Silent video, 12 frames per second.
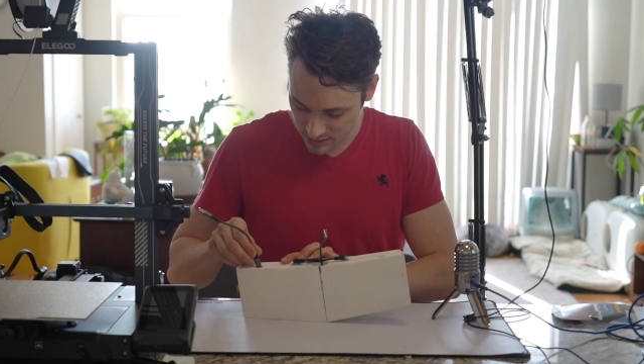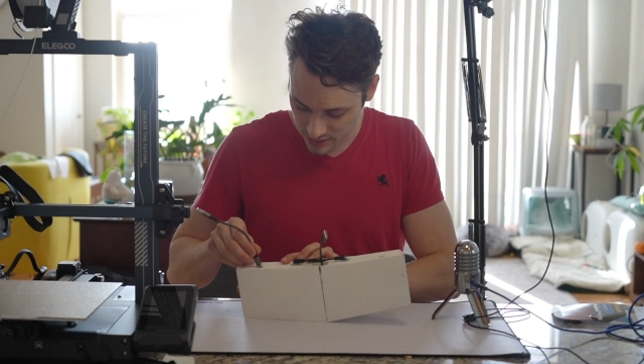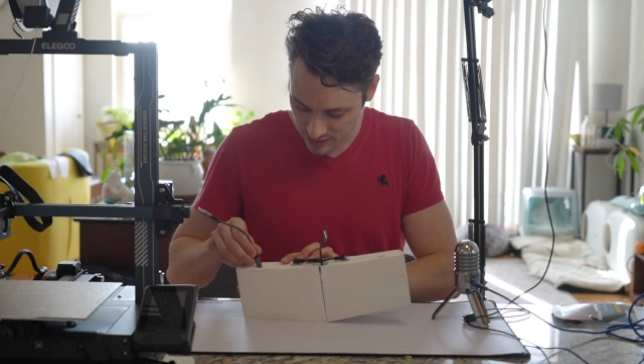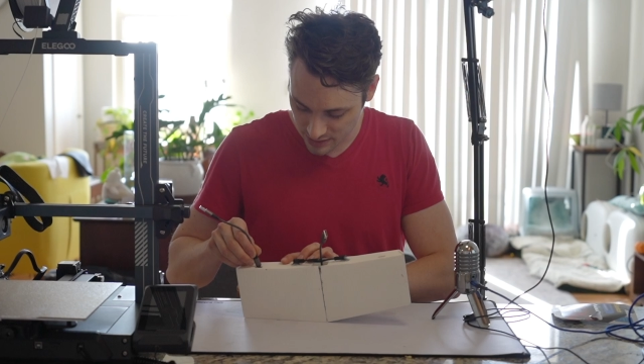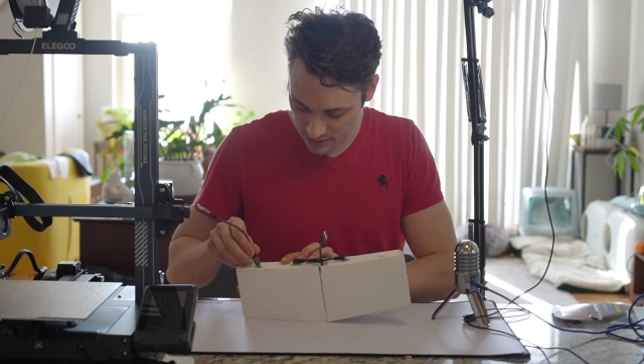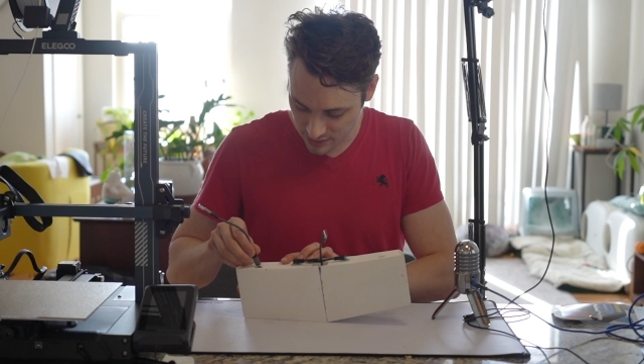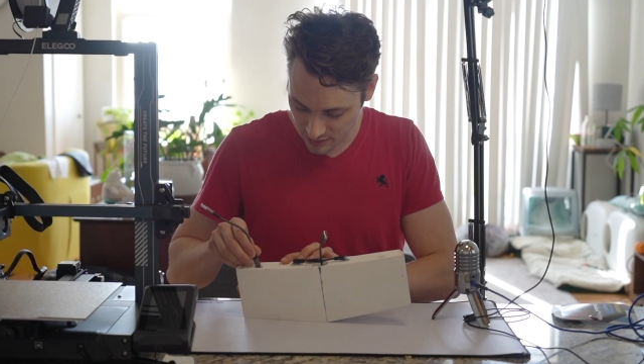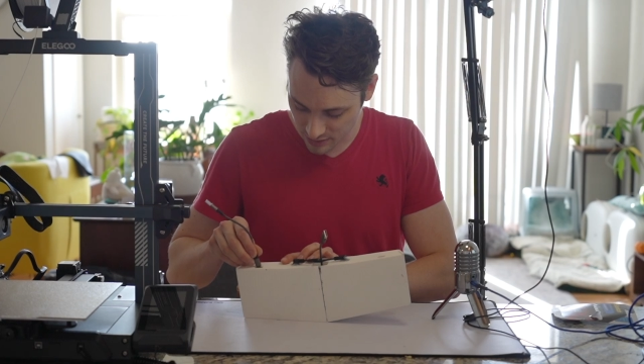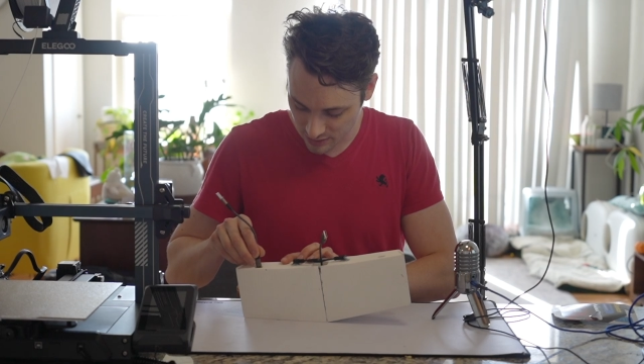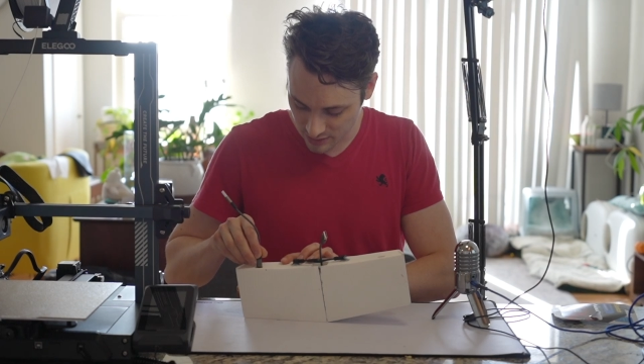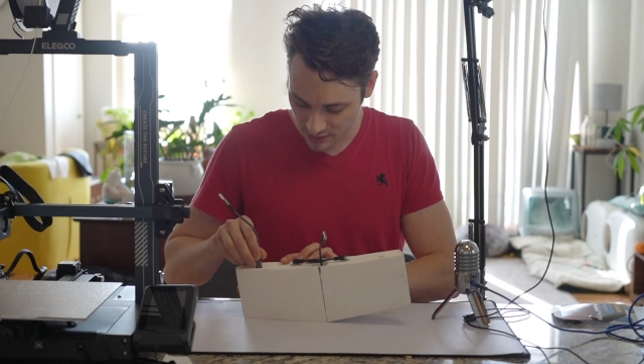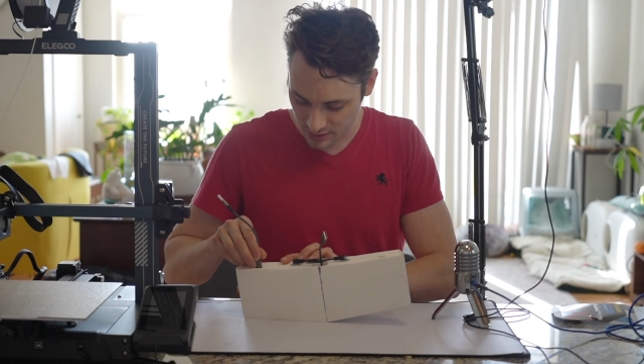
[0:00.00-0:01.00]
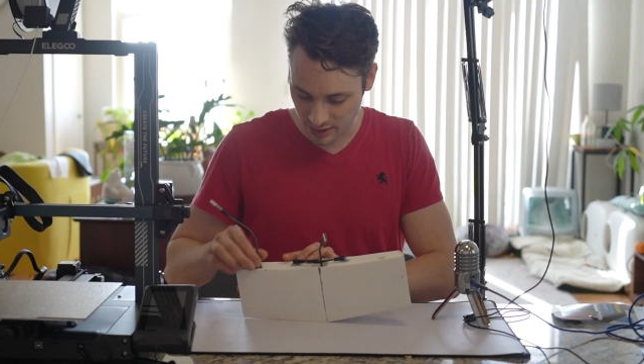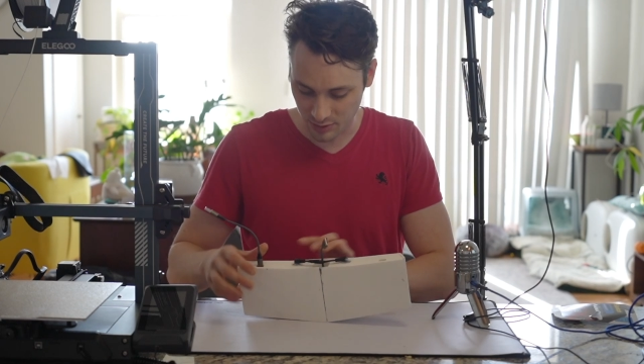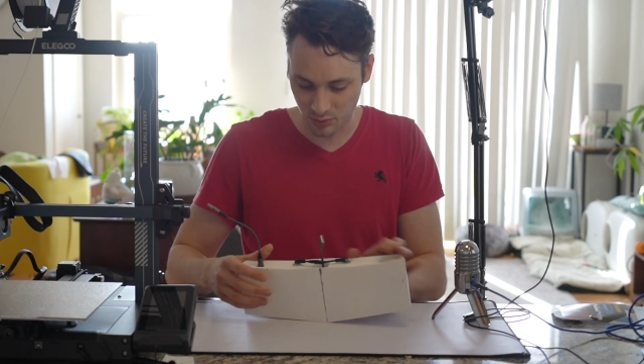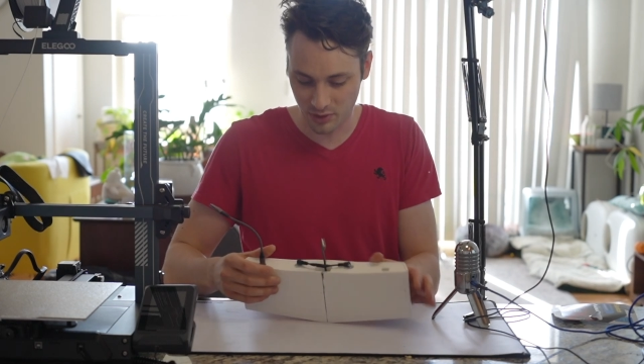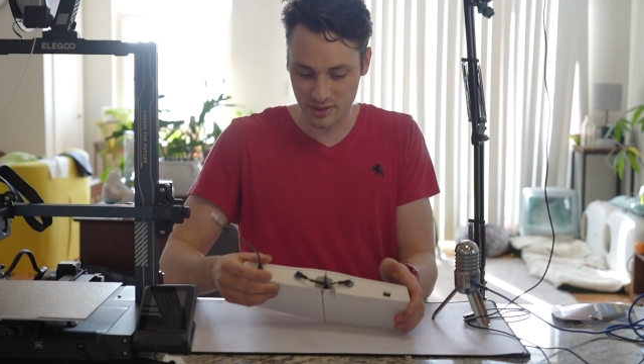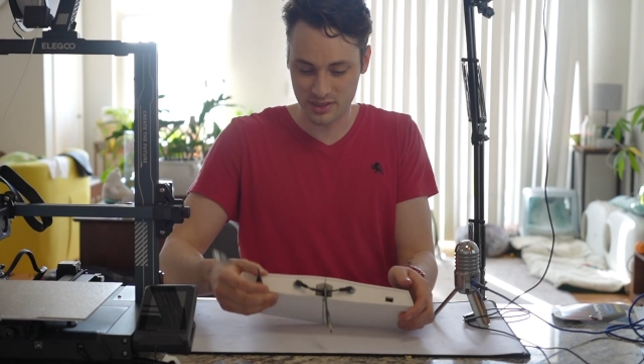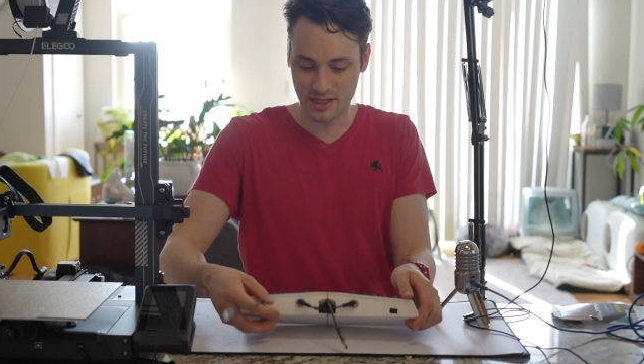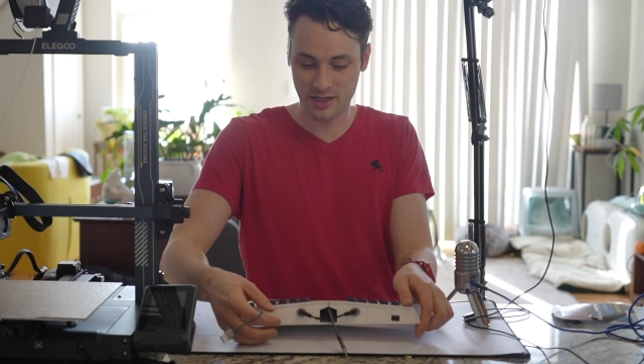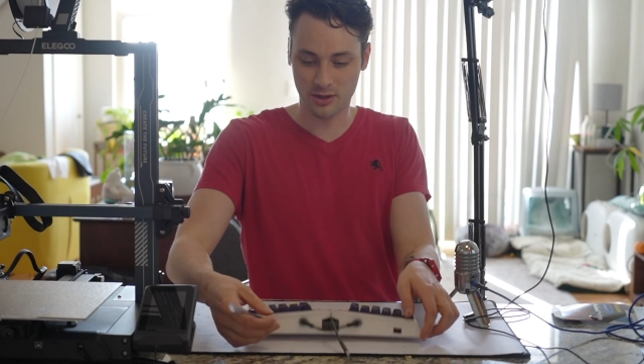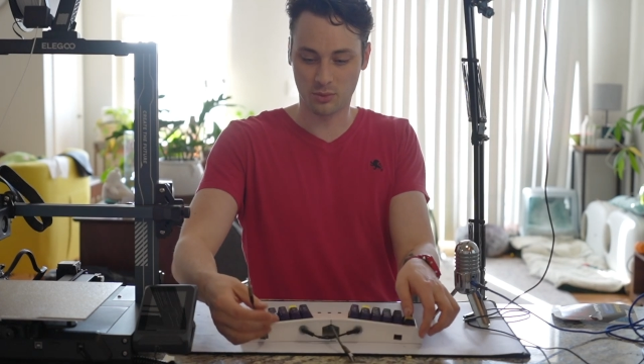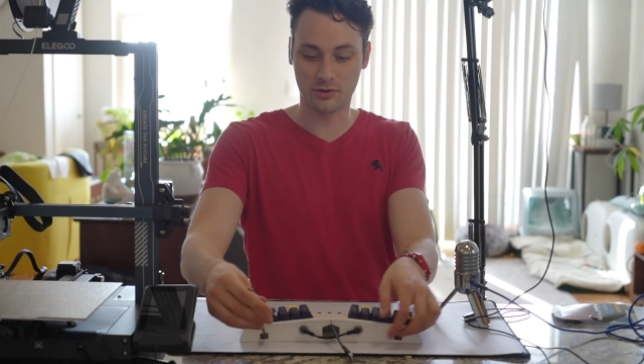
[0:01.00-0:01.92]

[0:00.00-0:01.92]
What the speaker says: here and one is here,